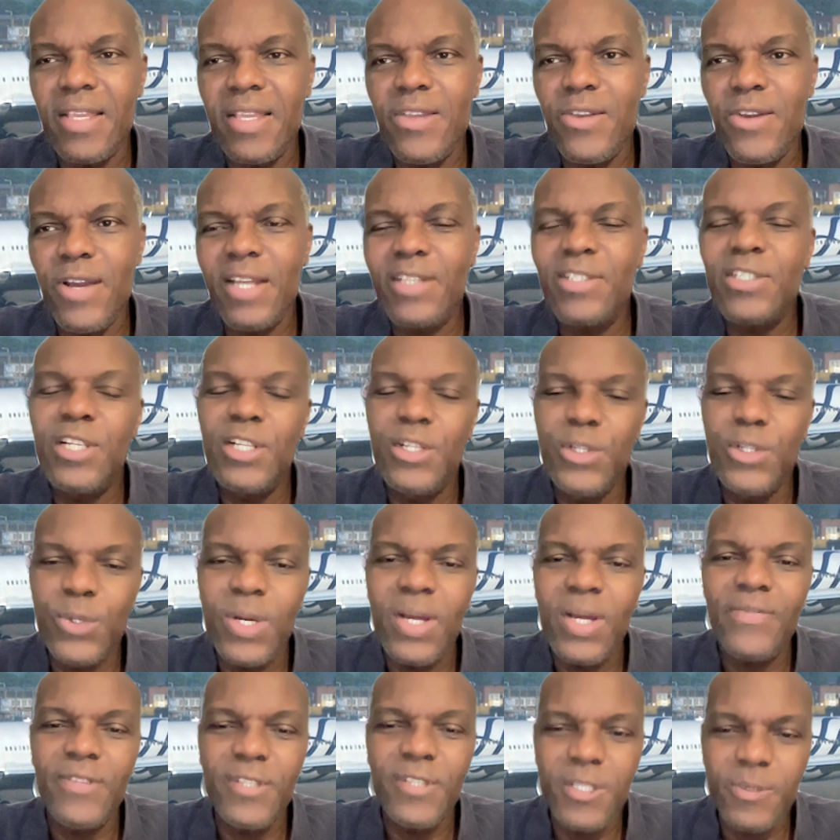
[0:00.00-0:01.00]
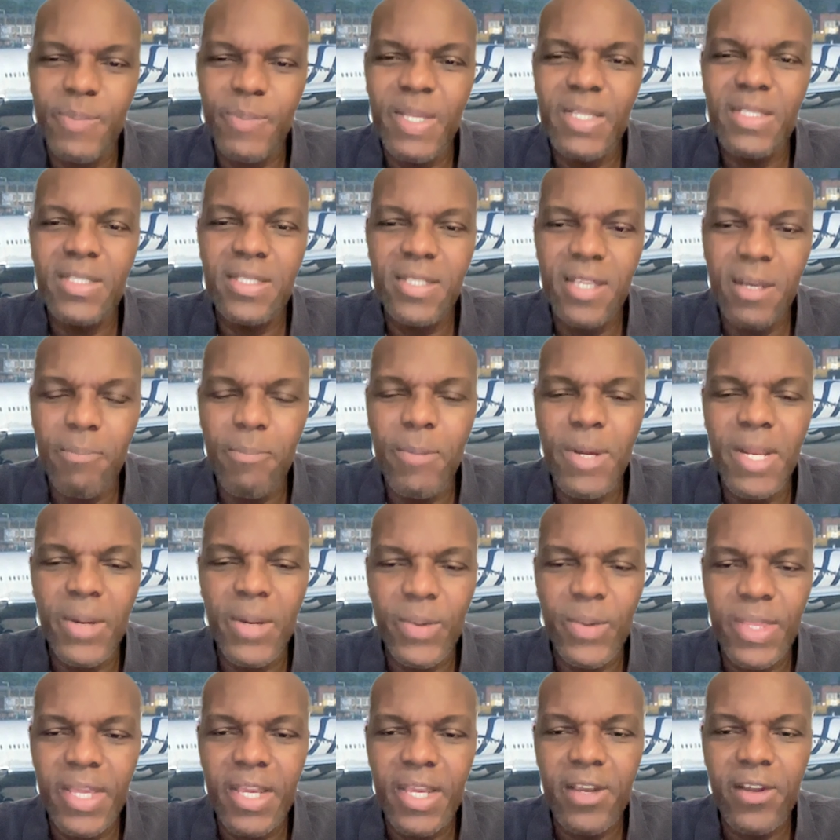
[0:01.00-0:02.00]
you actually do have to spend some money
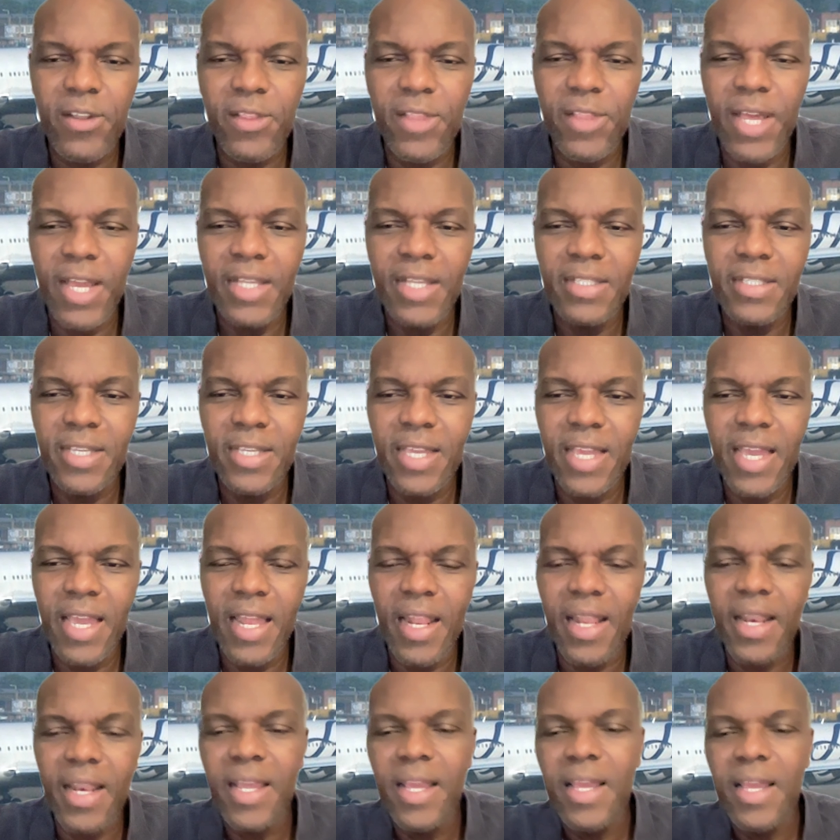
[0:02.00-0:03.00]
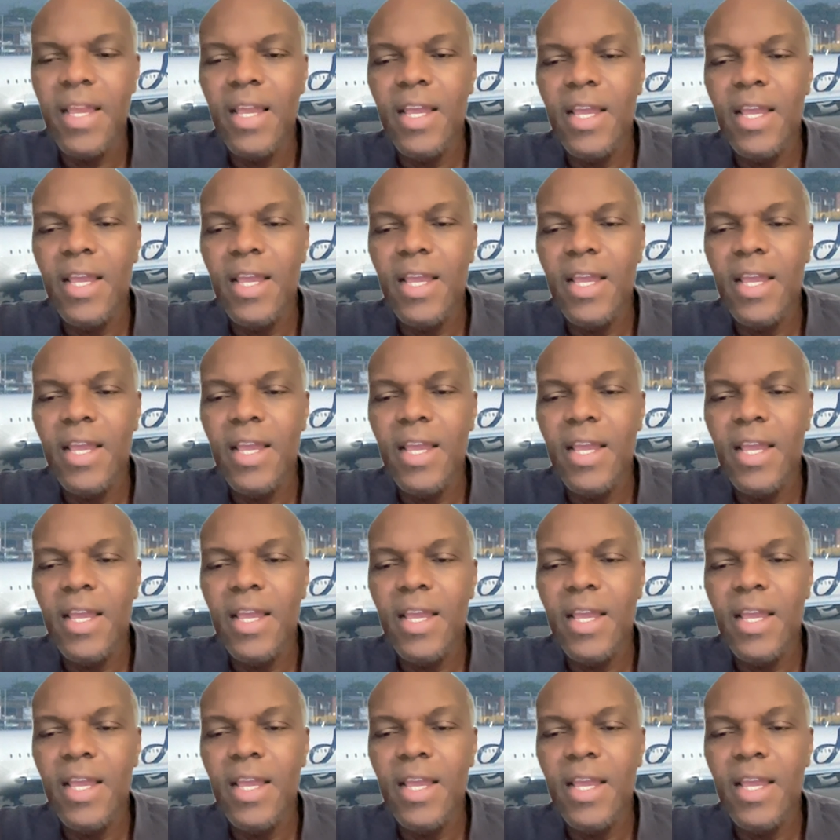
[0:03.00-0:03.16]
with the airline to get it.